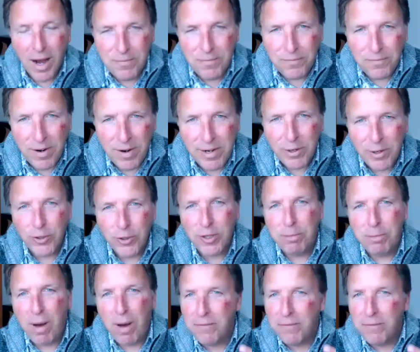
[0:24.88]
very good,
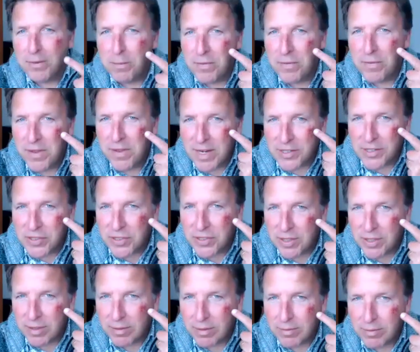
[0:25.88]
apart from this.
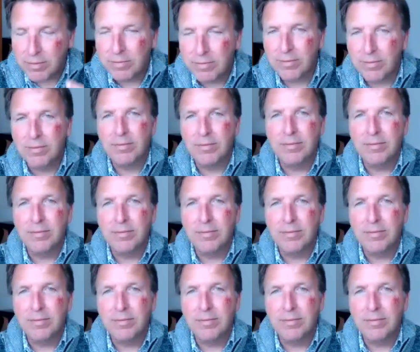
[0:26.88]
Oh, no, what